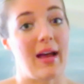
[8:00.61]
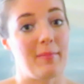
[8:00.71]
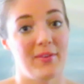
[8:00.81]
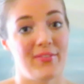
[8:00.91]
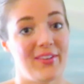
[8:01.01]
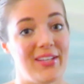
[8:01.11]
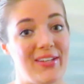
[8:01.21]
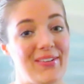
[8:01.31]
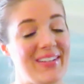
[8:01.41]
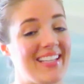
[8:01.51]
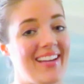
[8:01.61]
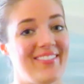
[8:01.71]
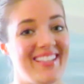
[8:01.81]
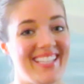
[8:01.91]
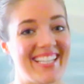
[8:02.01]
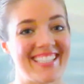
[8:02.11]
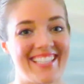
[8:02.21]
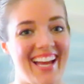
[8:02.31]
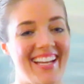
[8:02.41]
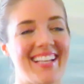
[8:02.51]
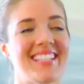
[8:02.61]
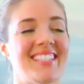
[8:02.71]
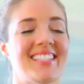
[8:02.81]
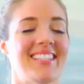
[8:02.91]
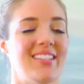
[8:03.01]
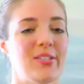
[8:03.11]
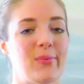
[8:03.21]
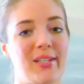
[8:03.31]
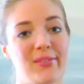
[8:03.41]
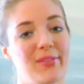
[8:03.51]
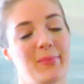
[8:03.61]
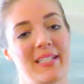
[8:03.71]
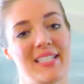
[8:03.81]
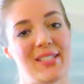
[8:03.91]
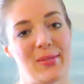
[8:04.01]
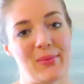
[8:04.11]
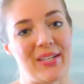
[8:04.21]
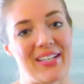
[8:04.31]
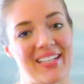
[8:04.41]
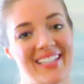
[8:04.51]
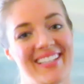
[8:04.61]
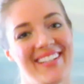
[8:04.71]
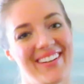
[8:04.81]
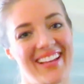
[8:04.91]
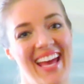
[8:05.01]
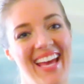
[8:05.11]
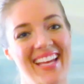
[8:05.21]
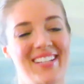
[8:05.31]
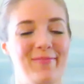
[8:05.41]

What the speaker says: happy for you, and get really excited because it's such a wonderful place to work. Okay?